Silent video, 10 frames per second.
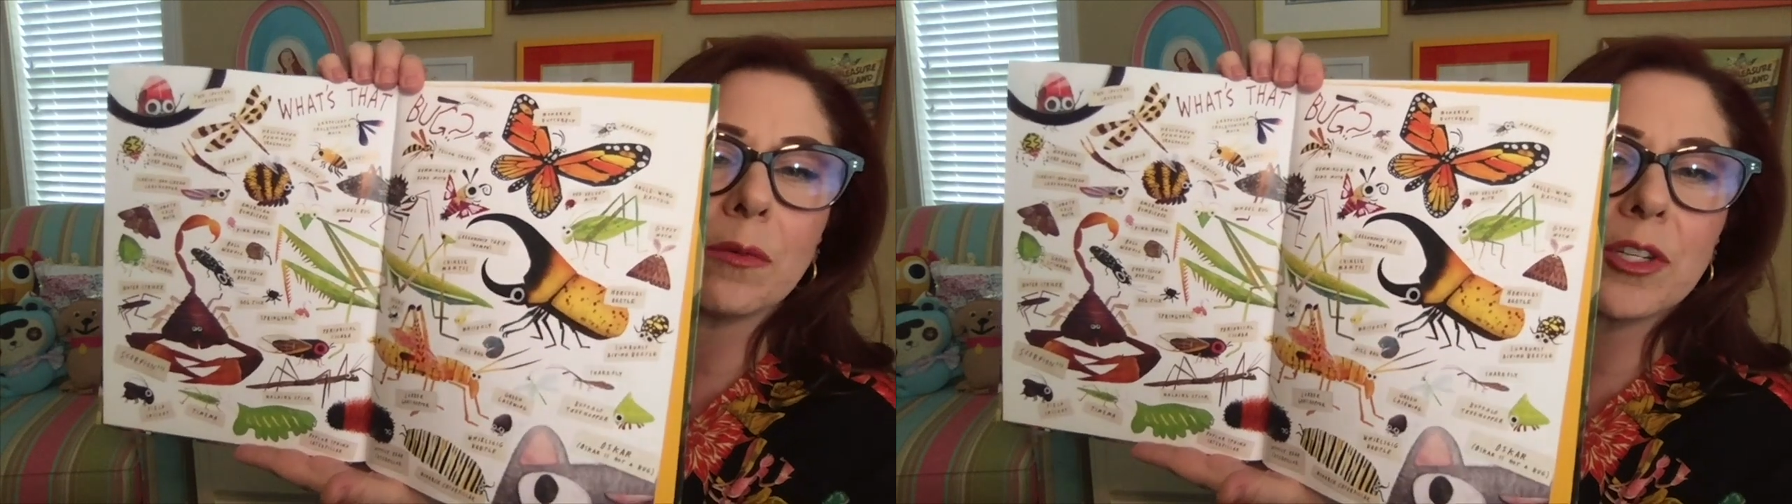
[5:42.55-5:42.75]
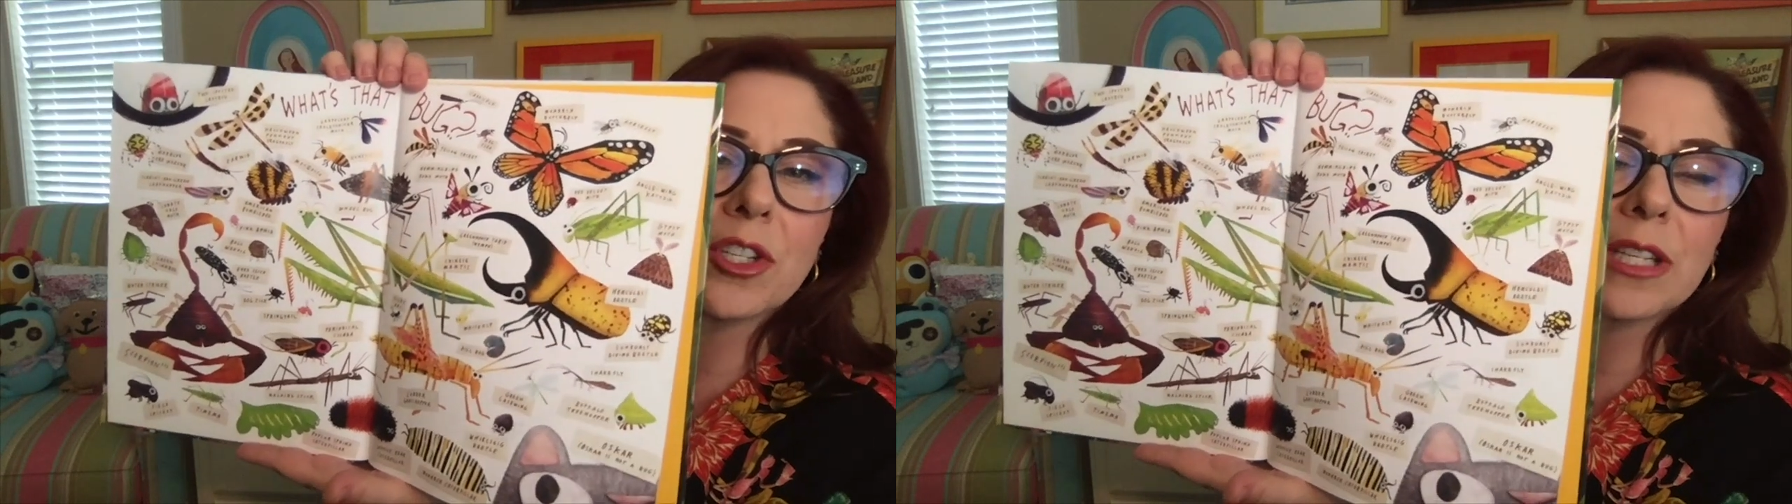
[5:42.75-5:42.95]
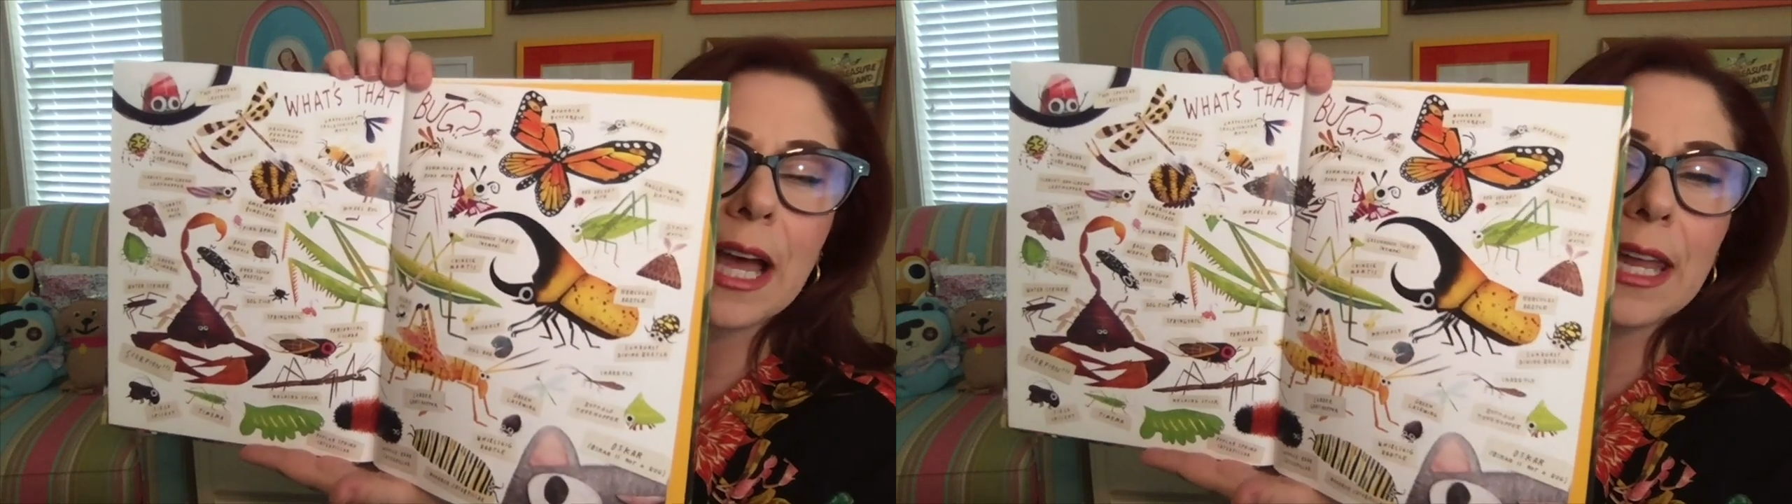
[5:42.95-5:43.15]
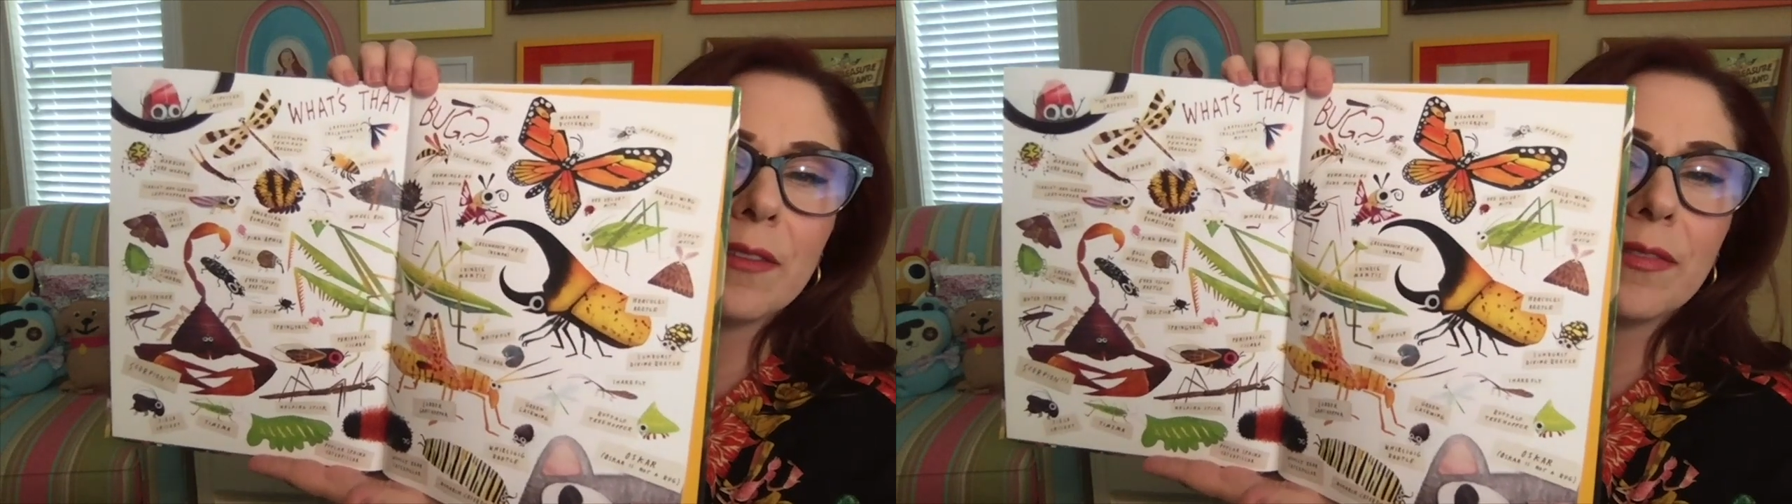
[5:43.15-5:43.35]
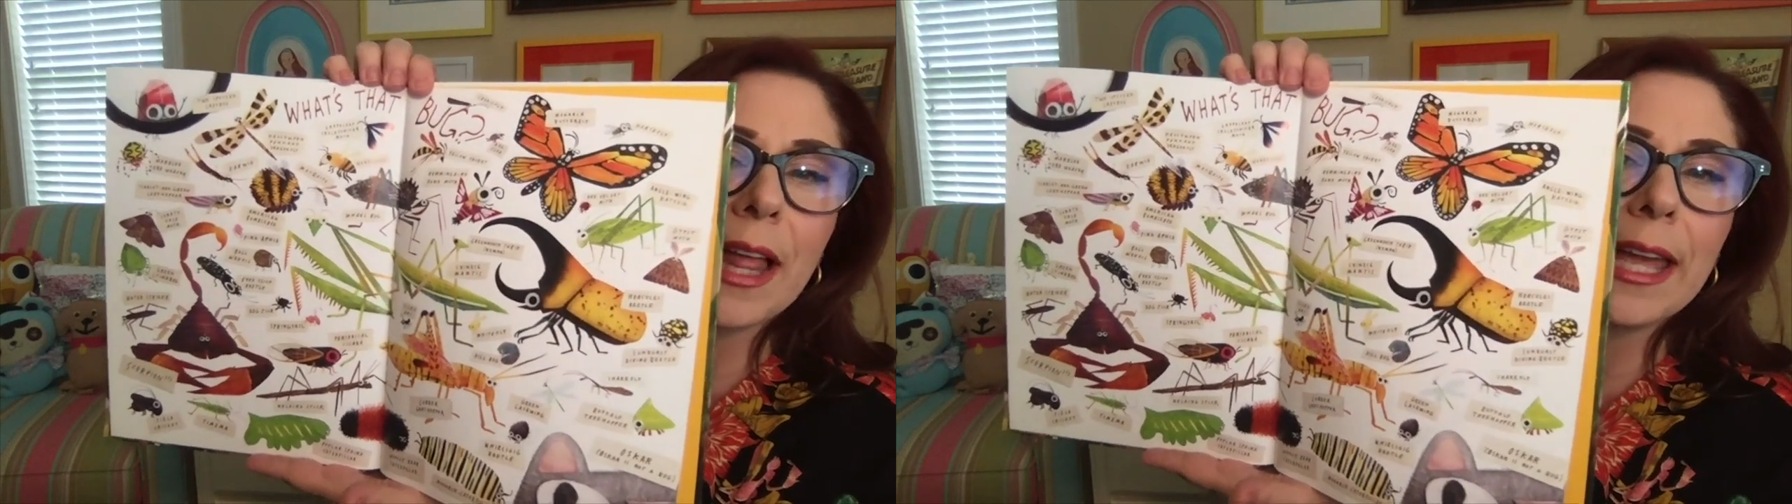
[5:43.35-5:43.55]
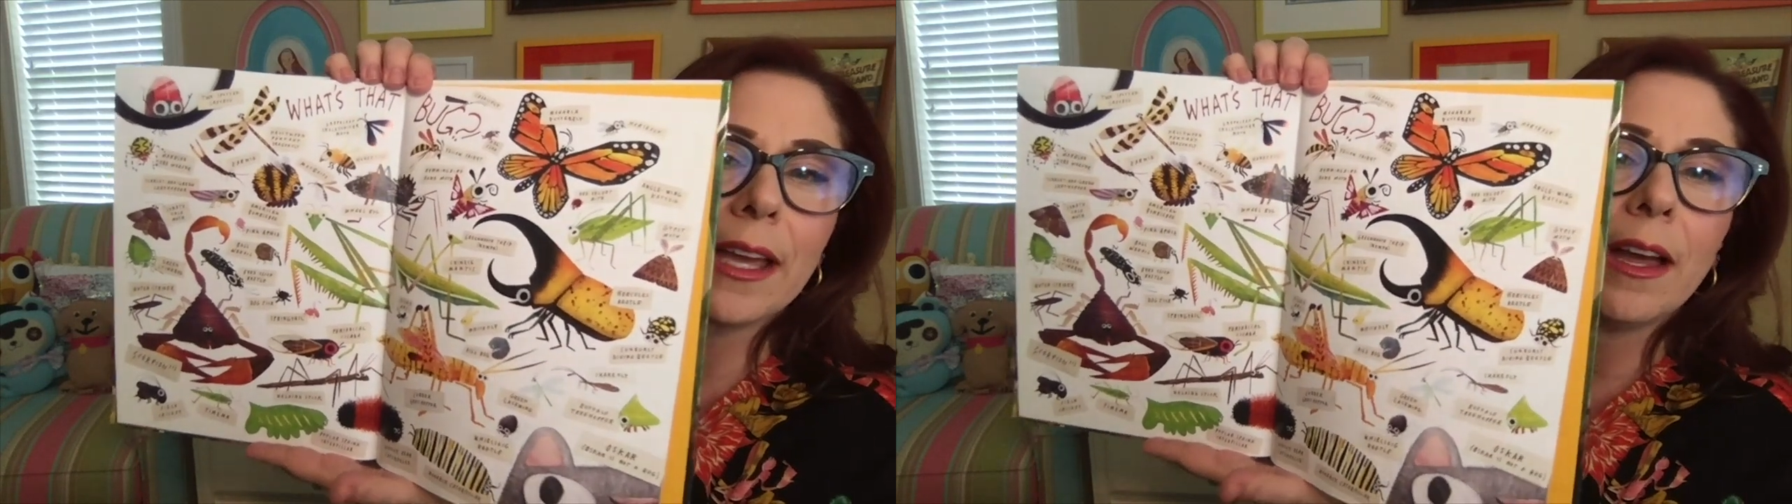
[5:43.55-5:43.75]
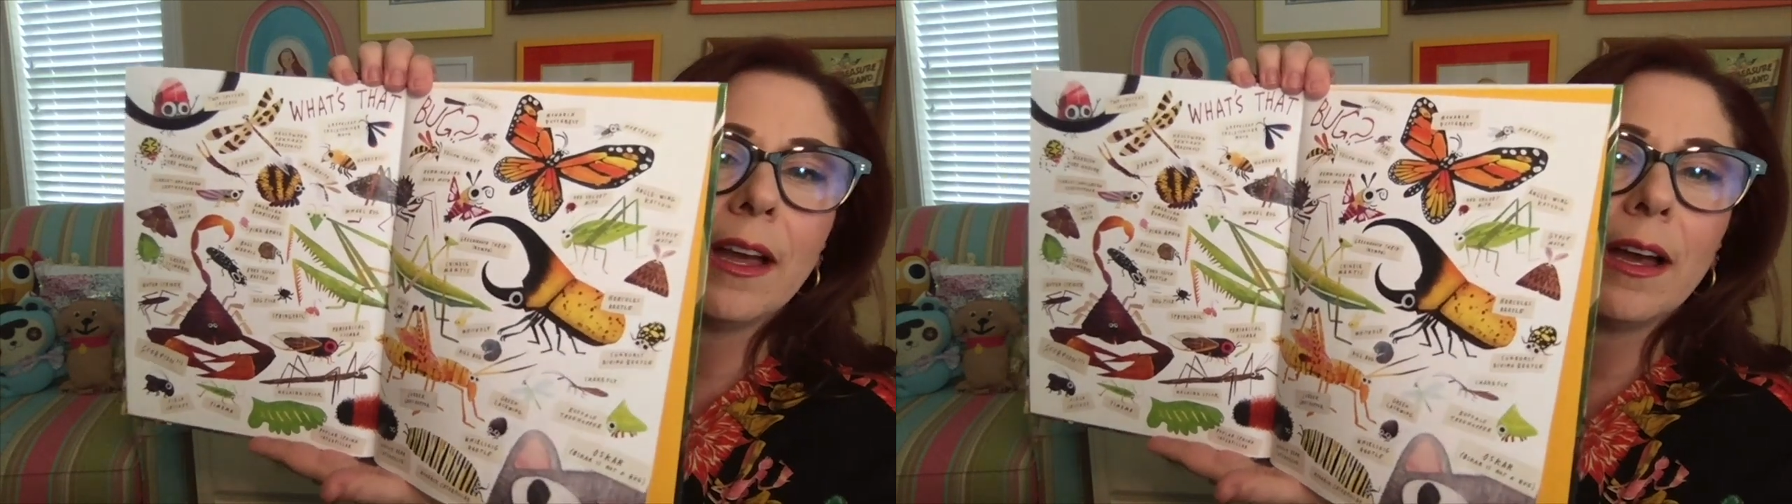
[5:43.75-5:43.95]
which is kind of like